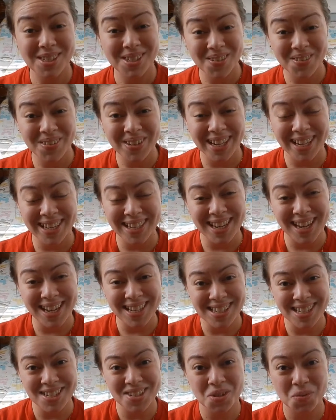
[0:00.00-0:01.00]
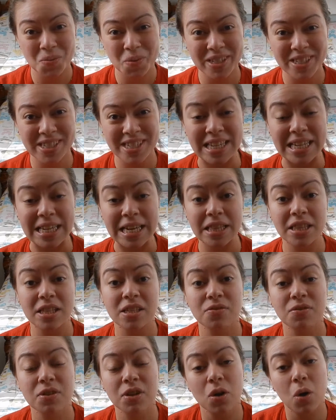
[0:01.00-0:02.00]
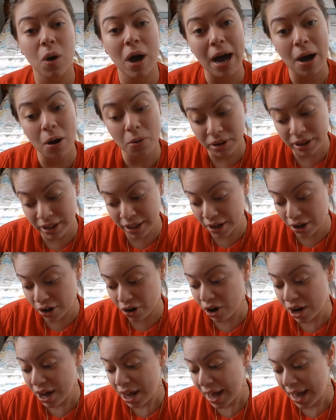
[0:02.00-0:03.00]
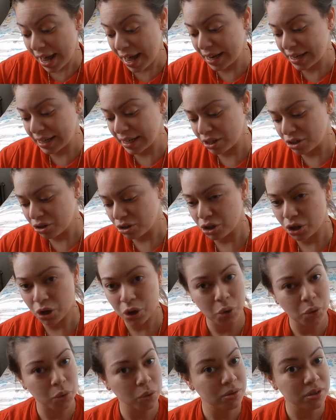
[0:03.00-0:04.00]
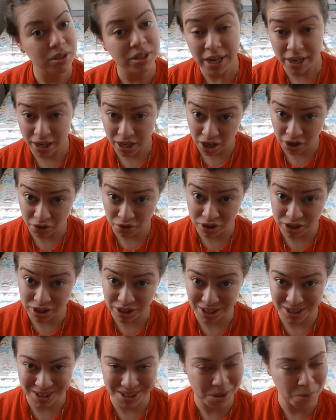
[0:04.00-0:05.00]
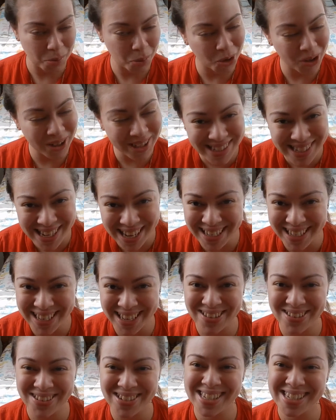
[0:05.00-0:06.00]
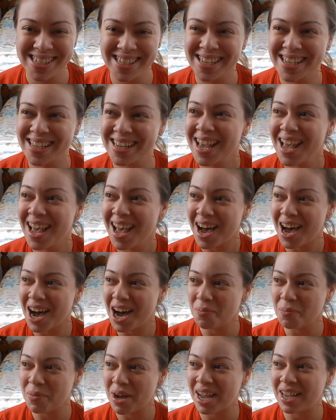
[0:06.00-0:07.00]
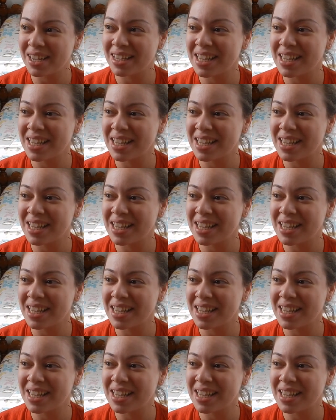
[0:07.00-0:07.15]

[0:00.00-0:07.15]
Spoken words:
So again, guys, I just wanted to get this video out there and let you know, take care of your skin. It's important to take care of your skin. I